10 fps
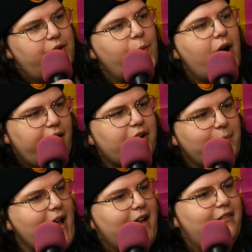That you, you want her
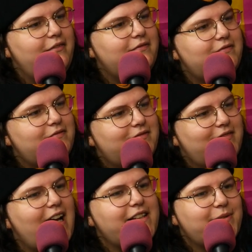man.
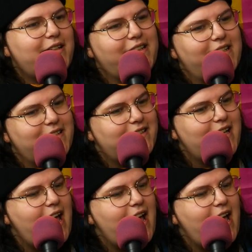Yeah, that's what so, it is. Yeah.